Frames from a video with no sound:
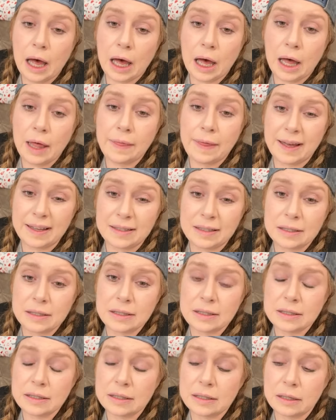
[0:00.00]

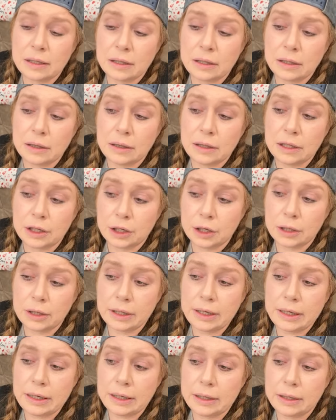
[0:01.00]
That's
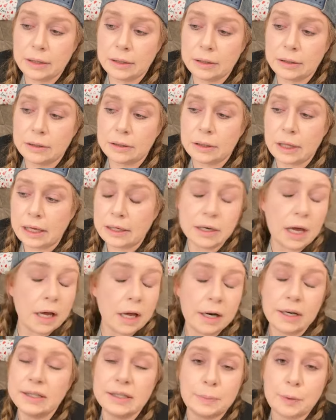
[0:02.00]
literally like
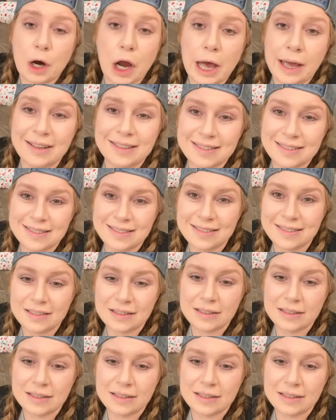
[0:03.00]
not a surprise.